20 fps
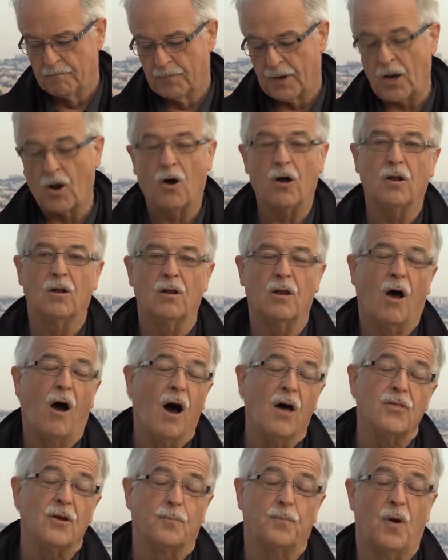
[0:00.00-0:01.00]
But all
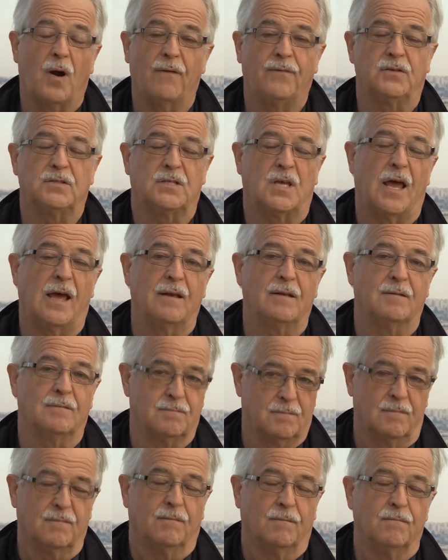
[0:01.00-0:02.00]
other prophets had
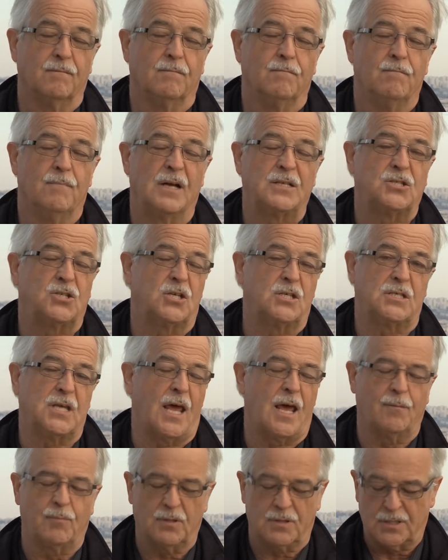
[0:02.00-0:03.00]
much to
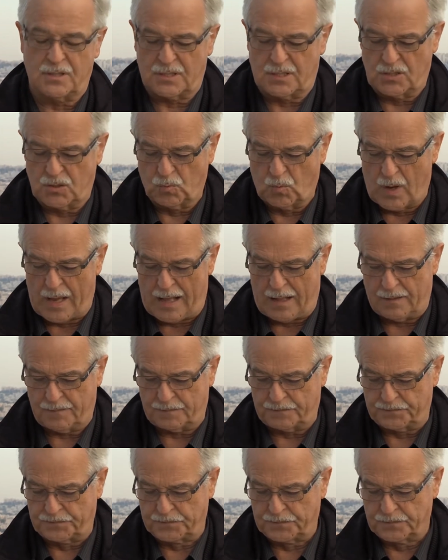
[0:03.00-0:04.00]
say about this as well.